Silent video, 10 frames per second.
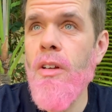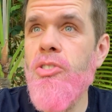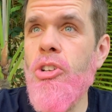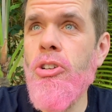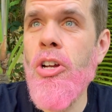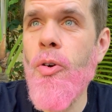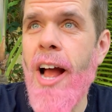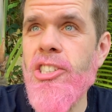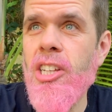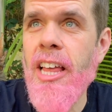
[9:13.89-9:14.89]
So
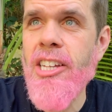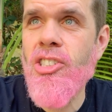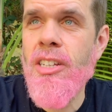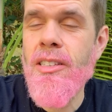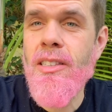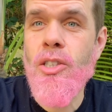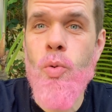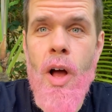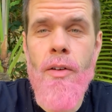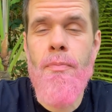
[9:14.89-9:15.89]
congratulations.
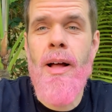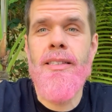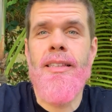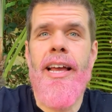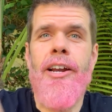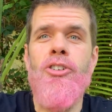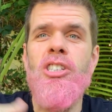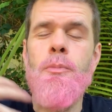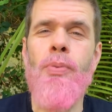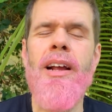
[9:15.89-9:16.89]
12 months later,
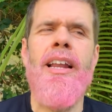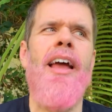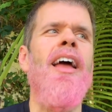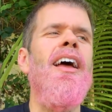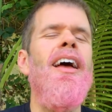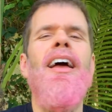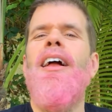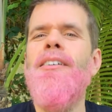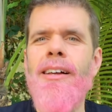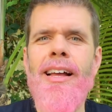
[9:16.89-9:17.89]
she's pregnant.
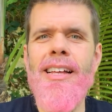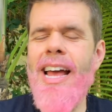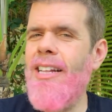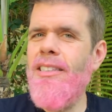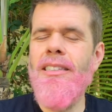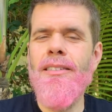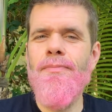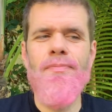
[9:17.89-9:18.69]
And